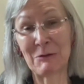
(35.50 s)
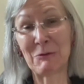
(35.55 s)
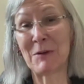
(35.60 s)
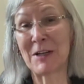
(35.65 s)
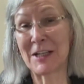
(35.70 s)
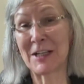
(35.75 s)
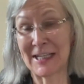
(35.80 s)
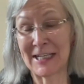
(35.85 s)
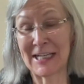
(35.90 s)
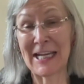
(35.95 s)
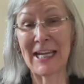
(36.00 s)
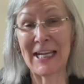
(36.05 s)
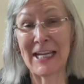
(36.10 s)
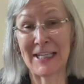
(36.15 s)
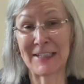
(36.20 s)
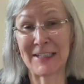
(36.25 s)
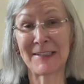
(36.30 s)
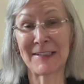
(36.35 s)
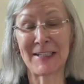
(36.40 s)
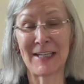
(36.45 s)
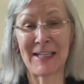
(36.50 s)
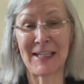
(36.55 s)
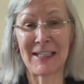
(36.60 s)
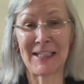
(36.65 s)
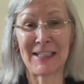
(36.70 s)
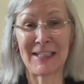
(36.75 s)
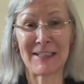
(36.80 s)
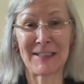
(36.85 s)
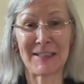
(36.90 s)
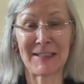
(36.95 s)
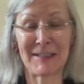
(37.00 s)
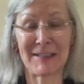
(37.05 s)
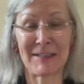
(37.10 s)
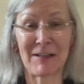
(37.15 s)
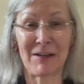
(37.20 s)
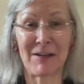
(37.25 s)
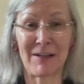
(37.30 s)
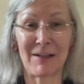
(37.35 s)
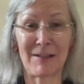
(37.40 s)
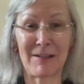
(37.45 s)
what I can say is,
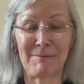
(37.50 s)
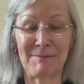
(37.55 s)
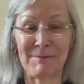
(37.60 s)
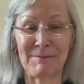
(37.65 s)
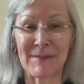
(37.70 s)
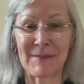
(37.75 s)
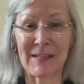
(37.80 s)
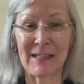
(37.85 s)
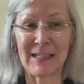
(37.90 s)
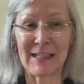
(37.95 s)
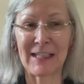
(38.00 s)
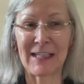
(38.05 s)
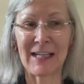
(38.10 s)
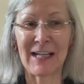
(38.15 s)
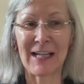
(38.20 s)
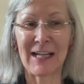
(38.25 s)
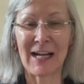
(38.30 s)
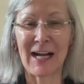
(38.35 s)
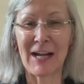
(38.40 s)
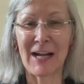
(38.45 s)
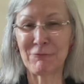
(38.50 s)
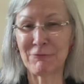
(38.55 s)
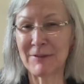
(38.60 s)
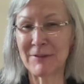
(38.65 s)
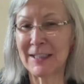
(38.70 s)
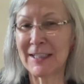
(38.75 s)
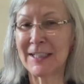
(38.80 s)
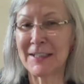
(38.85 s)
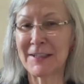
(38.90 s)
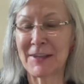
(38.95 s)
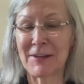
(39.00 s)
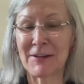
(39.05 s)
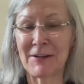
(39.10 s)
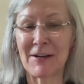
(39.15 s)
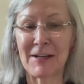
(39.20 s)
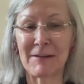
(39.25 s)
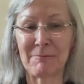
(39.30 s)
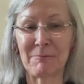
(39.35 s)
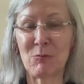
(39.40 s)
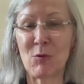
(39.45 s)
um, I really
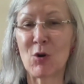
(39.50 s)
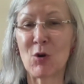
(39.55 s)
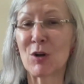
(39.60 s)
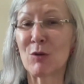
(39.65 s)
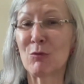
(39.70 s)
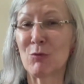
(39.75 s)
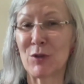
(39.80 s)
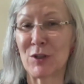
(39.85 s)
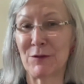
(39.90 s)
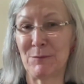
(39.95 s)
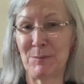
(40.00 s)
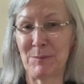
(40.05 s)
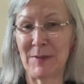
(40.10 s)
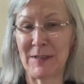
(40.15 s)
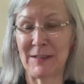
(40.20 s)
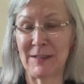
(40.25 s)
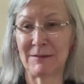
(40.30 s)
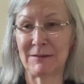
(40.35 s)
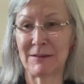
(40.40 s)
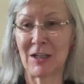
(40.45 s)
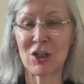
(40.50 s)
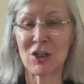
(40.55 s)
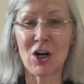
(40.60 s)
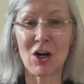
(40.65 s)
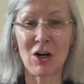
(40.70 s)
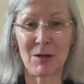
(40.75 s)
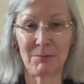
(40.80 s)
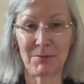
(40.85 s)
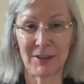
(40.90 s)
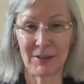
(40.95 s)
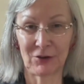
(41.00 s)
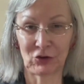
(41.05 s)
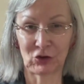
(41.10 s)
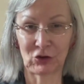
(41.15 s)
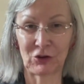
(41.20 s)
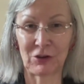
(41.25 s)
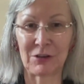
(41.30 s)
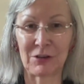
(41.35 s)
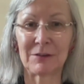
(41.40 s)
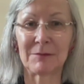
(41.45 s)
thought more would have been
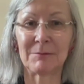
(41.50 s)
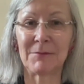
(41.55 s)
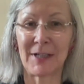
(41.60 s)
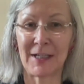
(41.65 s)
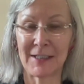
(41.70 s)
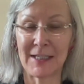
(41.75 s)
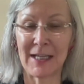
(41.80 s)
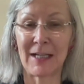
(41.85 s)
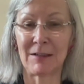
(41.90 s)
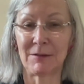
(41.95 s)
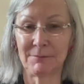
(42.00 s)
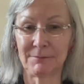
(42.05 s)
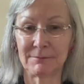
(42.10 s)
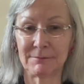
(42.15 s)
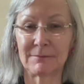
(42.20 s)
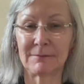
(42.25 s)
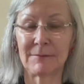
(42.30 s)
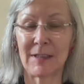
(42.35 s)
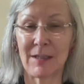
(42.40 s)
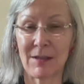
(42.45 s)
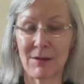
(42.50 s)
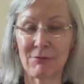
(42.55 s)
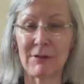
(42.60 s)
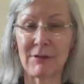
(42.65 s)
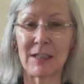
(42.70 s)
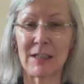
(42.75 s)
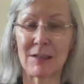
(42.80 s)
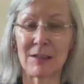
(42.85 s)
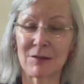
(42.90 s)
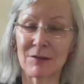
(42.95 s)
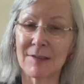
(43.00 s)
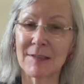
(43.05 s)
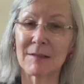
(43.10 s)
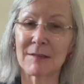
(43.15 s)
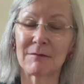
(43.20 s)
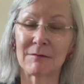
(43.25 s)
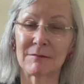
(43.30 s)
accomplished by now in three years.